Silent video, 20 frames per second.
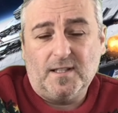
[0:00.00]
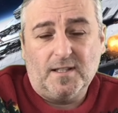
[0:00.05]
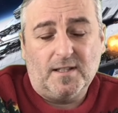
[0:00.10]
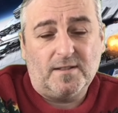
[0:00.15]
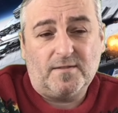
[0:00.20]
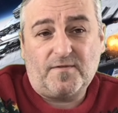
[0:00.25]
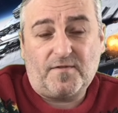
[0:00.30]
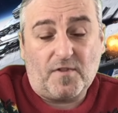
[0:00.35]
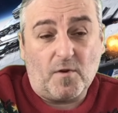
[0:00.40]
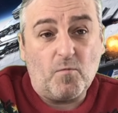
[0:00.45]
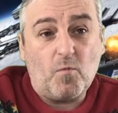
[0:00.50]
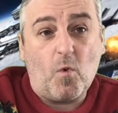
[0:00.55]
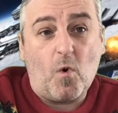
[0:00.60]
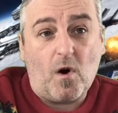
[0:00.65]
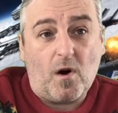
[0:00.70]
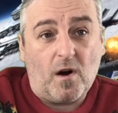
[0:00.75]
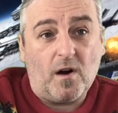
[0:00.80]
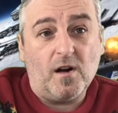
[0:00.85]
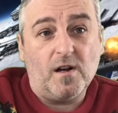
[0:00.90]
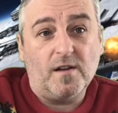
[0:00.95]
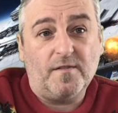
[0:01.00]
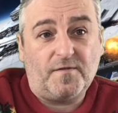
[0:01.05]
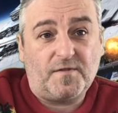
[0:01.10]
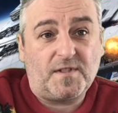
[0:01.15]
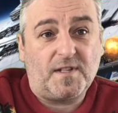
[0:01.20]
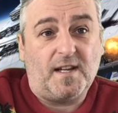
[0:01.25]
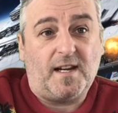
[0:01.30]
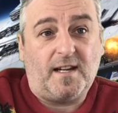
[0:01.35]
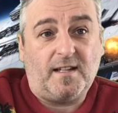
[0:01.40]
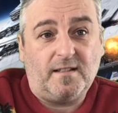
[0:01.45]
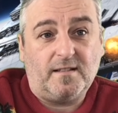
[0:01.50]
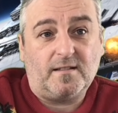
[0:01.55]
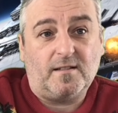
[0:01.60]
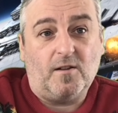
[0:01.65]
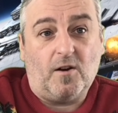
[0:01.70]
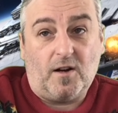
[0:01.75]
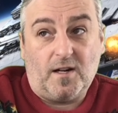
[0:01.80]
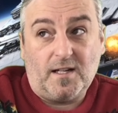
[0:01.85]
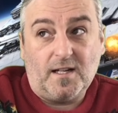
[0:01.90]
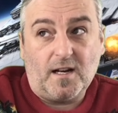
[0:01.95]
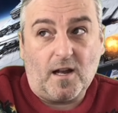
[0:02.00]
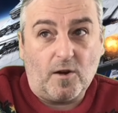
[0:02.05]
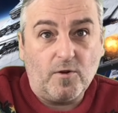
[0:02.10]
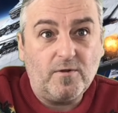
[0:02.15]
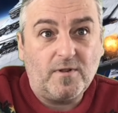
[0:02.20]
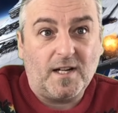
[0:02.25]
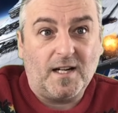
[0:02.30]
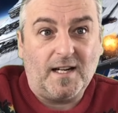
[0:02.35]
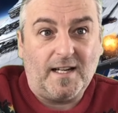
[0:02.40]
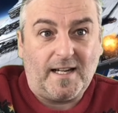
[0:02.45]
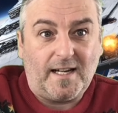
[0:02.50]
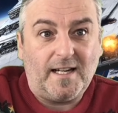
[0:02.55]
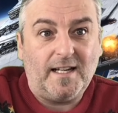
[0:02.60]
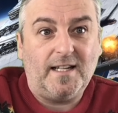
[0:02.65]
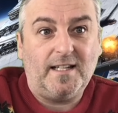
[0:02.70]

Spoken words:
from what I've seen, like locally and in